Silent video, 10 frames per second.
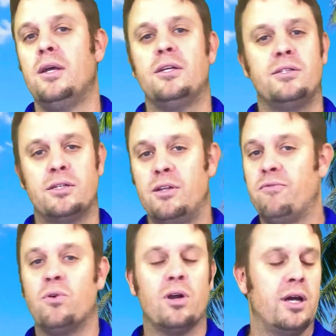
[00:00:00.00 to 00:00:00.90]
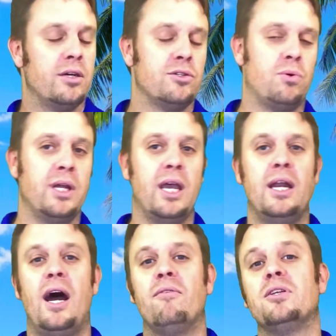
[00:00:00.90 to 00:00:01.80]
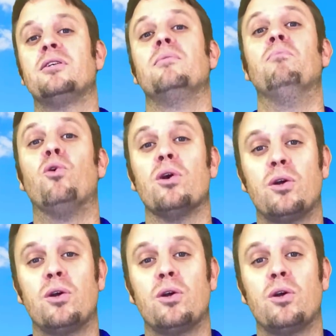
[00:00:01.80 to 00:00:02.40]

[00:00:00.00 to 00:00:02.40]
64, 128. Obviously more